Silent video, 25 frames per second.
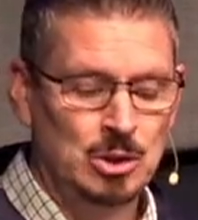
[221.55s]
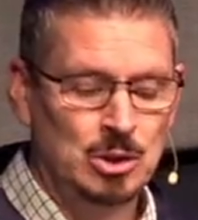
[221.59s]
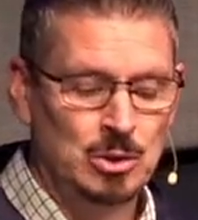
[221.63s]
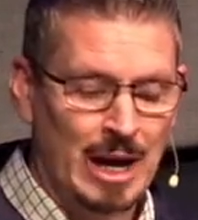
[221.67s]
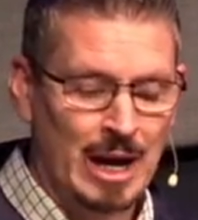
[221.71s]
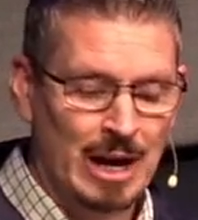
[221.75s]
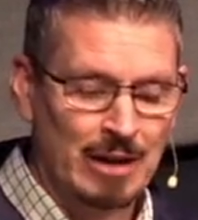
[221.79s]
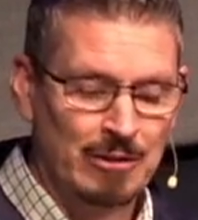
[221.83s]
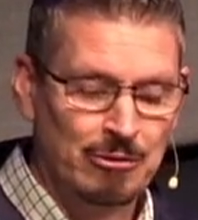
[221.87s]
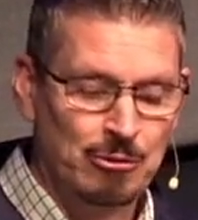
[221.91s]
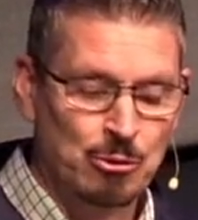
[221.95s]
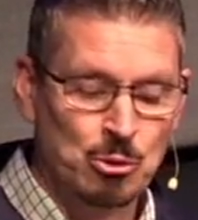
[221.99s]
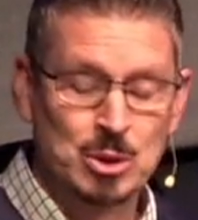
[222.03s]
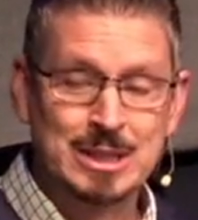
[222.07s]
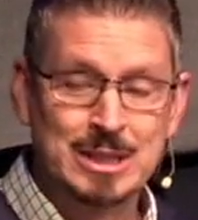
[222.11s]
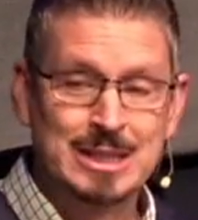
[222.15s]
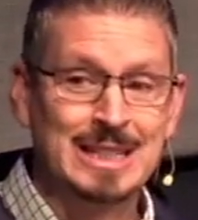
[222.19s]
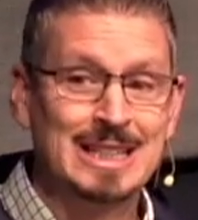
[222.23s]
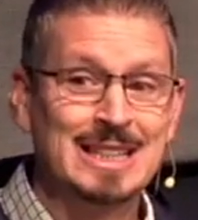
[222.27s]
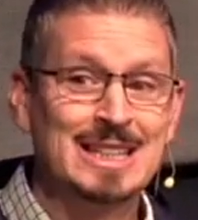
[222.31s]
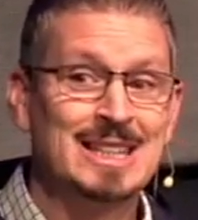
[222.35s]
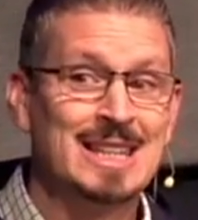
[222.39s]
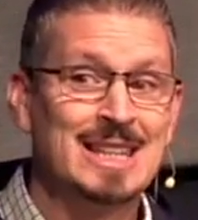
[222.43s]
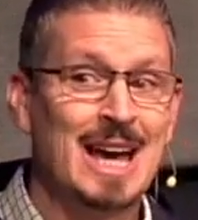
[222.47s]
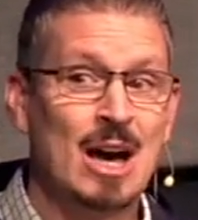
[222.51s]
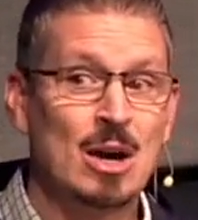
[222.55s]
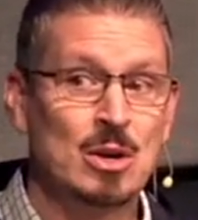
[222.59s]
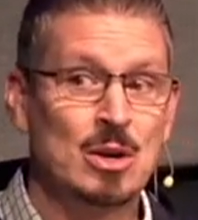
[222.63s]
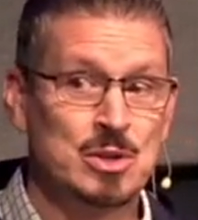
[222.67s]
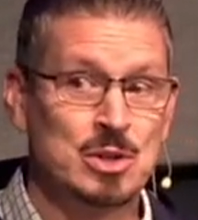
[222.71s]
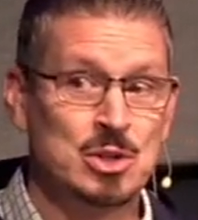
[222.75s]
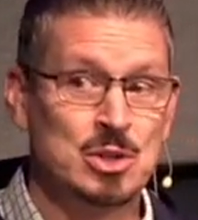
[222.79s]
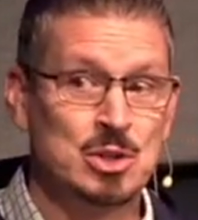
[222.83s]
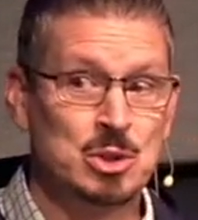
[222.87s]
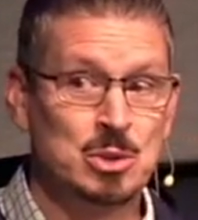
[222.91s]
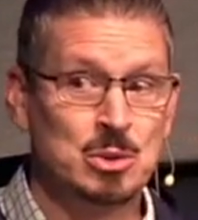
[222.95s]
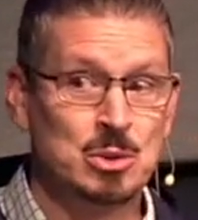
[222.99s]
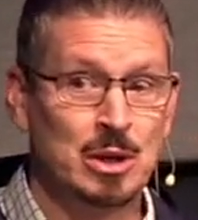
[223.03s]
You have
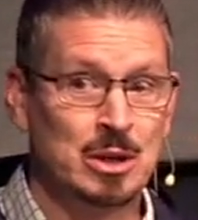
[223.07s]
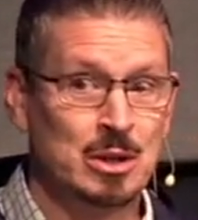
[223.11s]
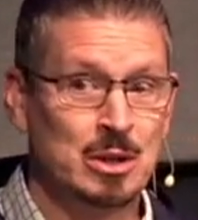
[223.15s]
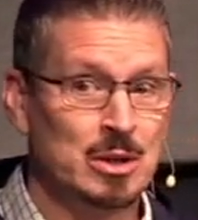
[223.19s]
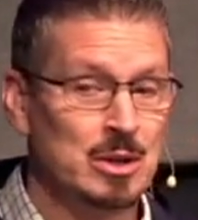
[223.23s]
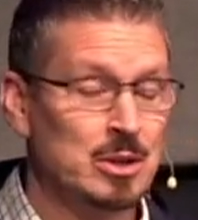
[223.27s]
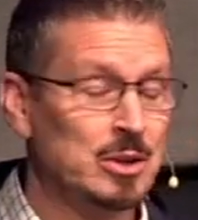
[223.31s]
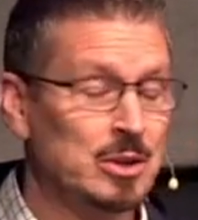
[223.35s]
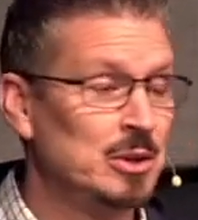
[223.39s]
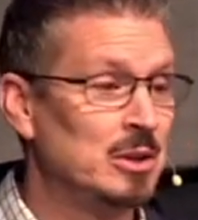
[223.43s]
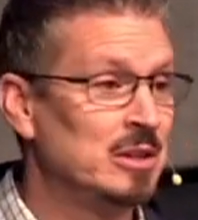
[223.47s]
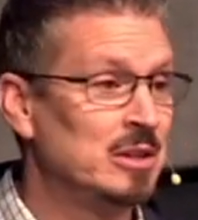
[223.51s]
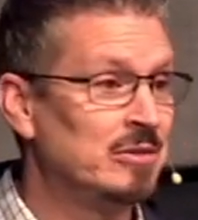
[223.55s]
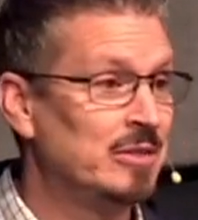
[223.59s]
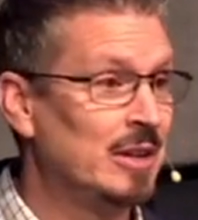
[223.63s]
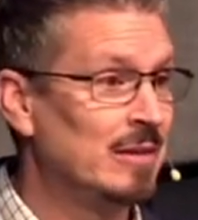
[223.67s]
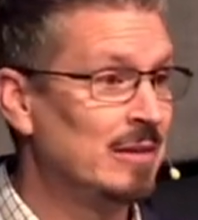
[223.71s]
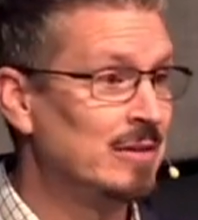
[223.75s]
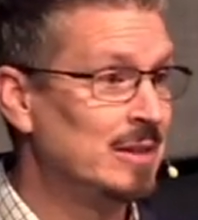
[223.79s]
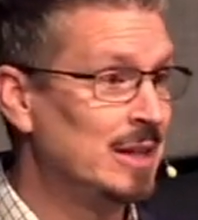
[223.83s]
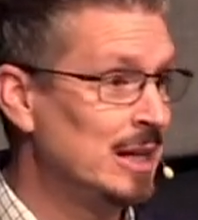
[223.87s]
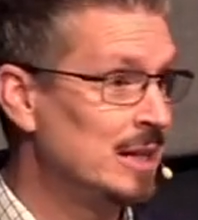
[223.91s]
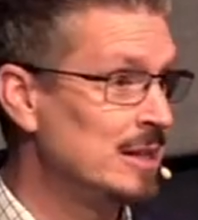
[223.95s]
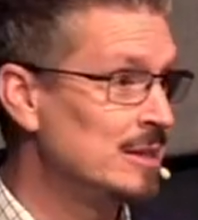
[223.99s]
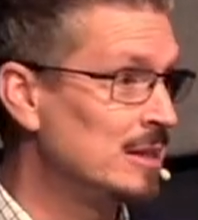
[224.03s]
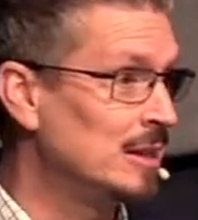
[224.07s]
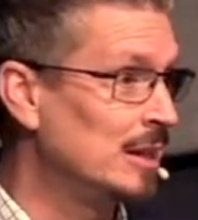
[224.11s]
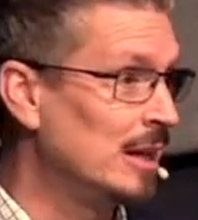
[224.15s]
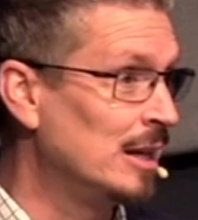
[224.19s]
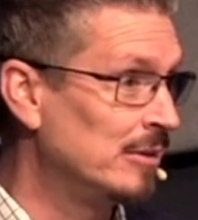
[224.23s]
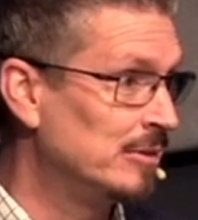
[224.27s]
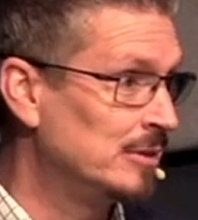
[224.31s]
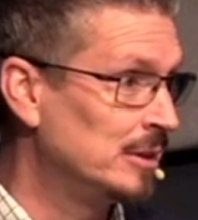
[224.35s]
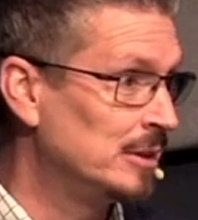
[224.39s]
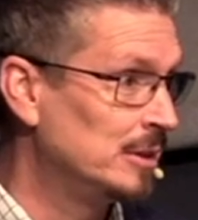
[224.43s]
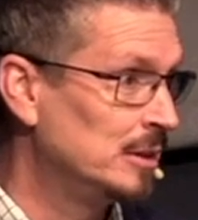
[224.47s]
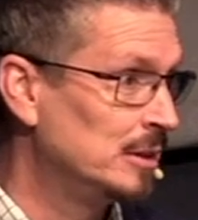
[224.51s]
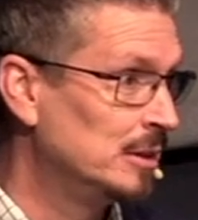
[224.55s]
14,235 days
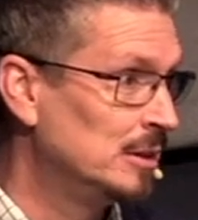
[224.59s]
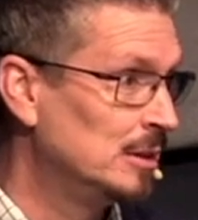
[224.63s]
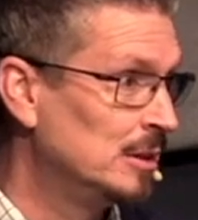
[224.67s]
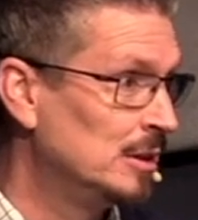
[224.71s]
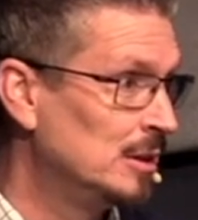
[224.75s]
left.